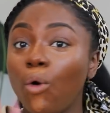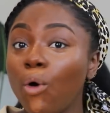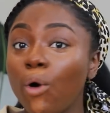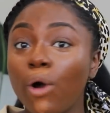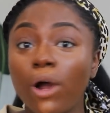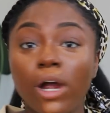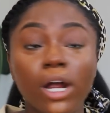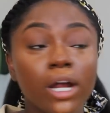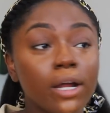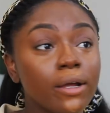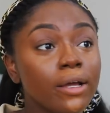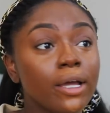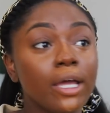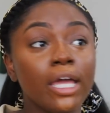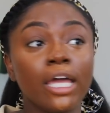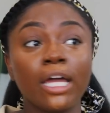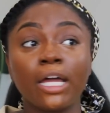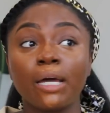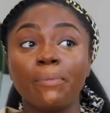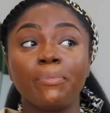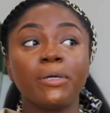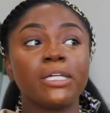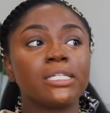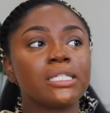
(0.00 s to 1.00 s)
Or
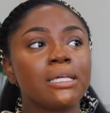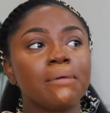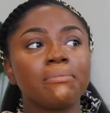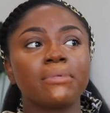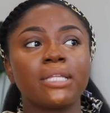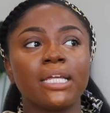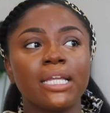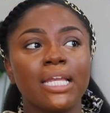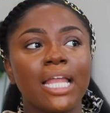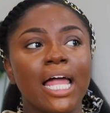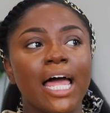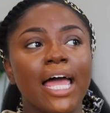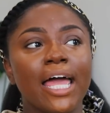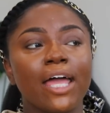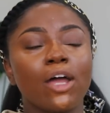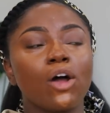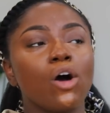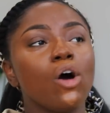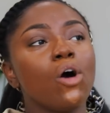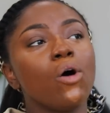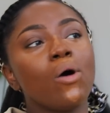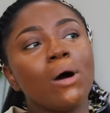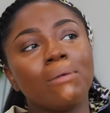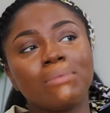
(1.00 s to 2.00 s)
it could be something
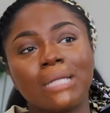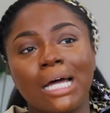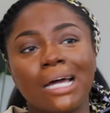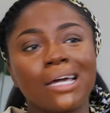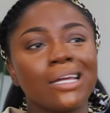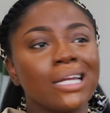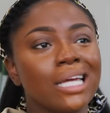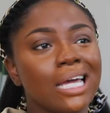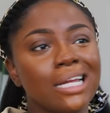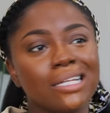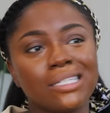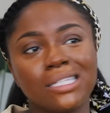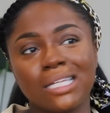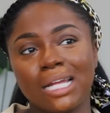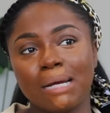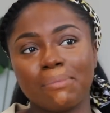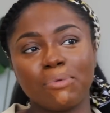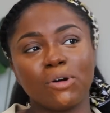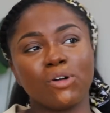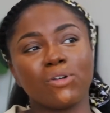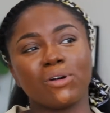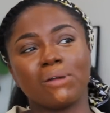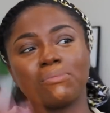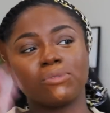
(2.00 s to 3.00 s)
like, oh, I'm not gonna get into
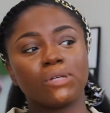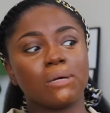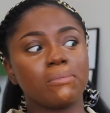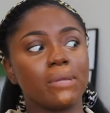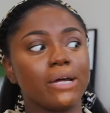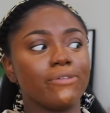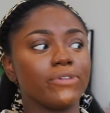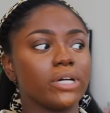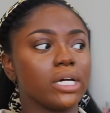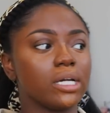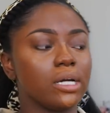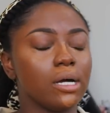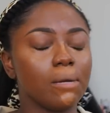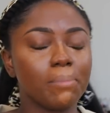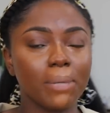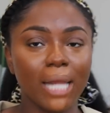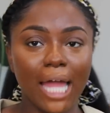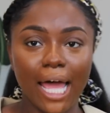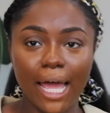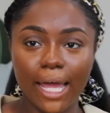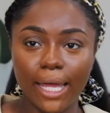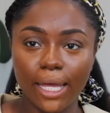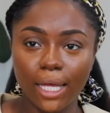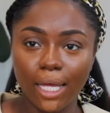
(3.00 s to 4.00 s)
that program, so I'm not even gonna
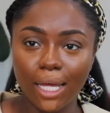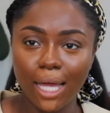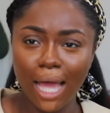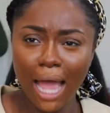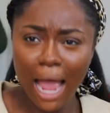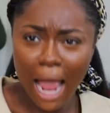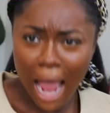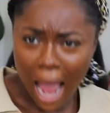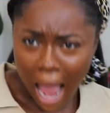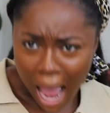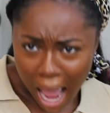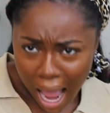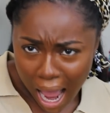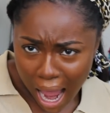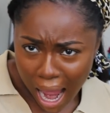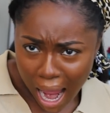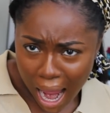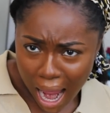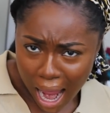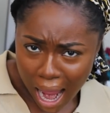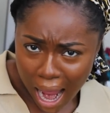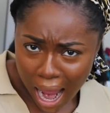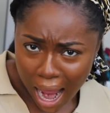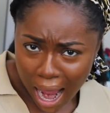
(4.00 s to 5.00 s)
apply.
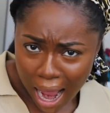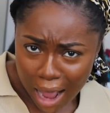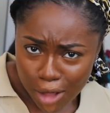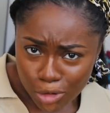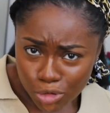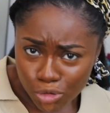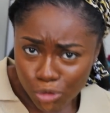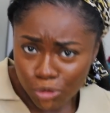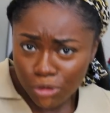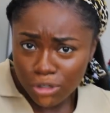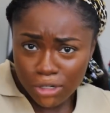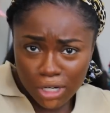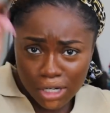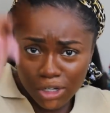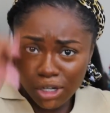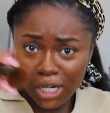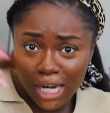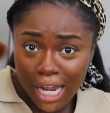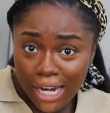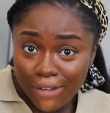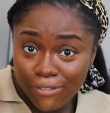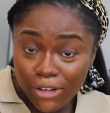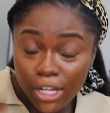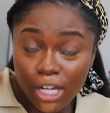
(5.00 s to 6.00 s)
So
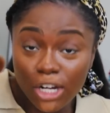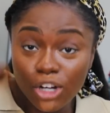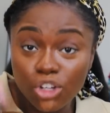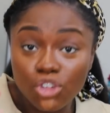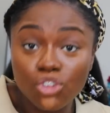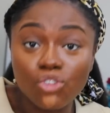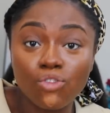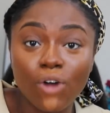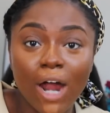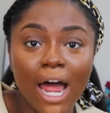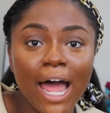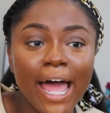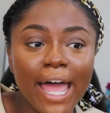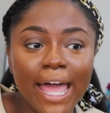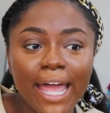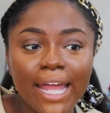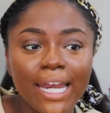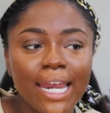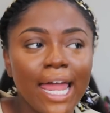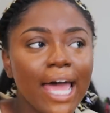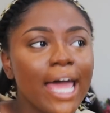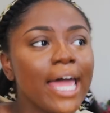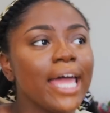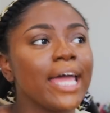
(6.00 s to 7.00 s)
you're not even gonna
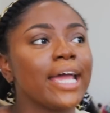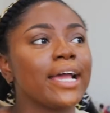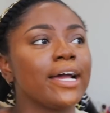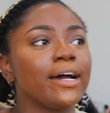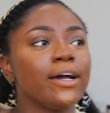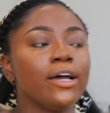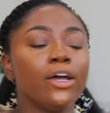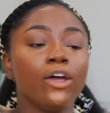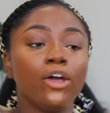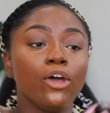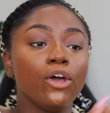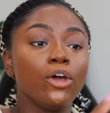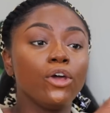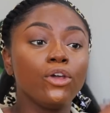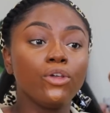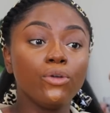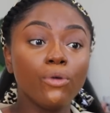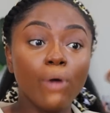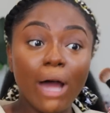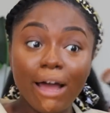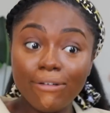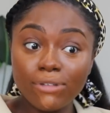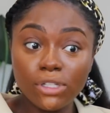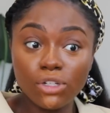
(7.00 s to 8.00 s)
try? Like,
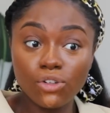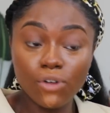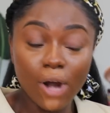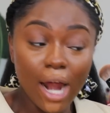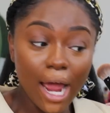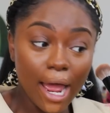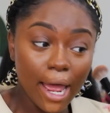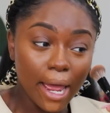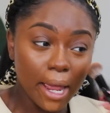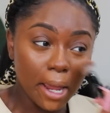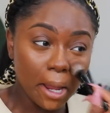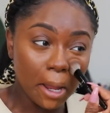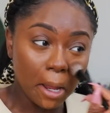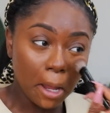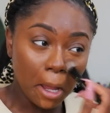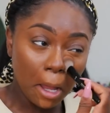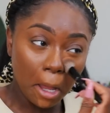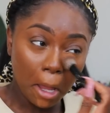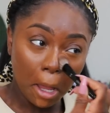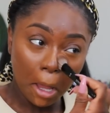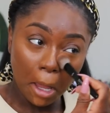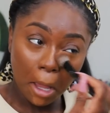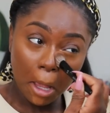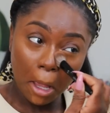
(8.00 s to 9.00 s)
you have to try.
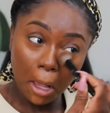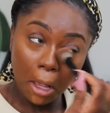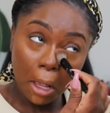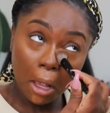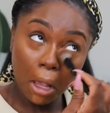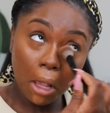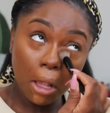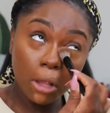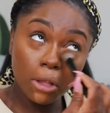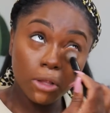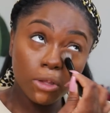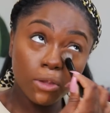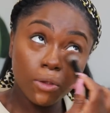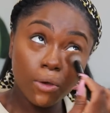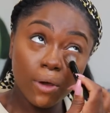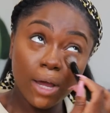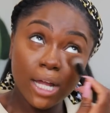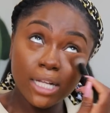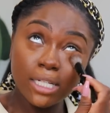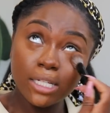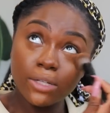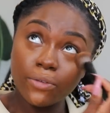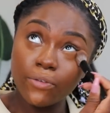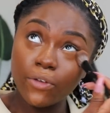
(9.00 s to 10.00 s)
So
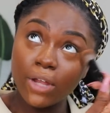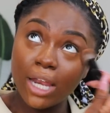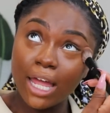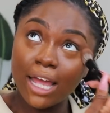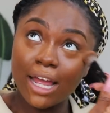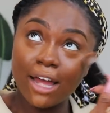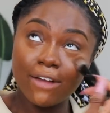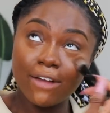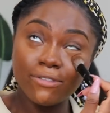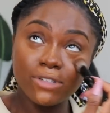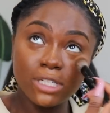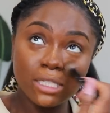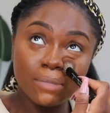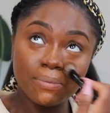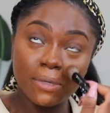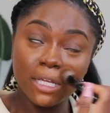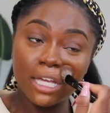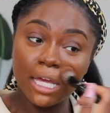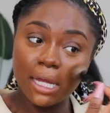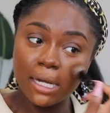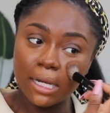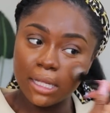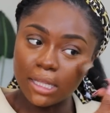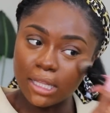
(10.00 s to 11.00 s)
I just feel like I've just been
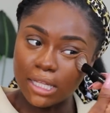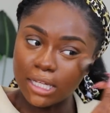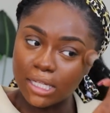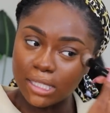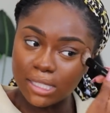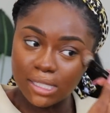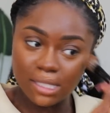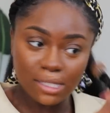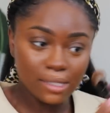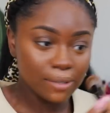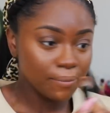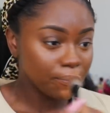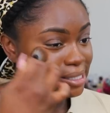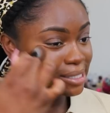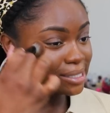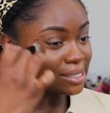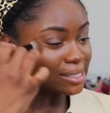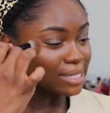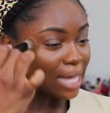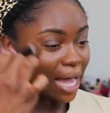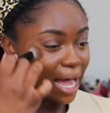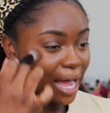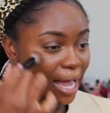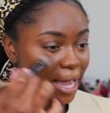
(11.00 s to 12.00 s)
getting this
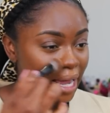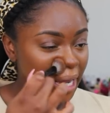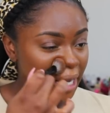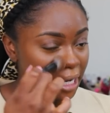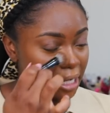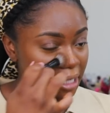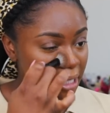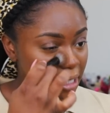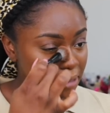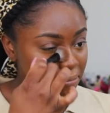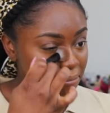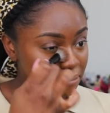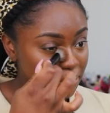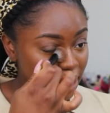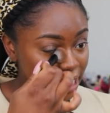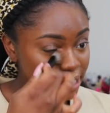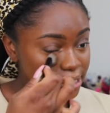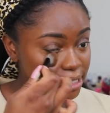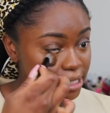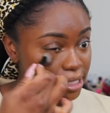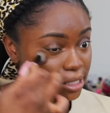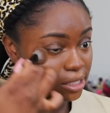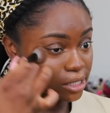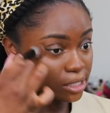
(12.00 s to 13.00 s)
sign and
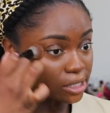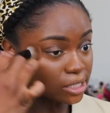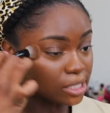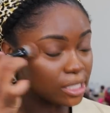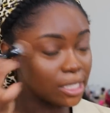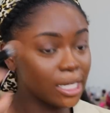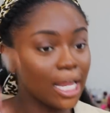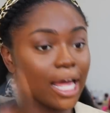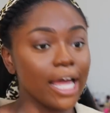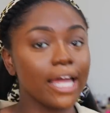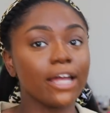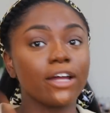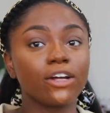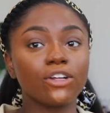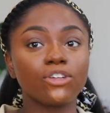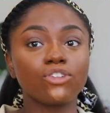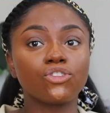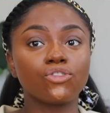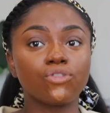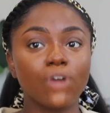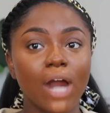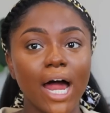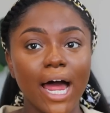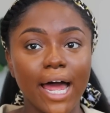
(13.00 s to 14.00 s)
message to like,
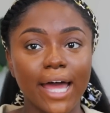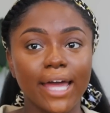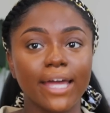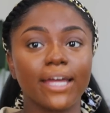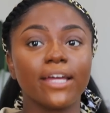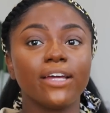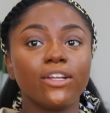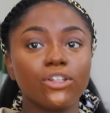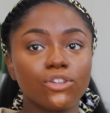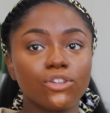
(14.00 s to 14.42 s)
try.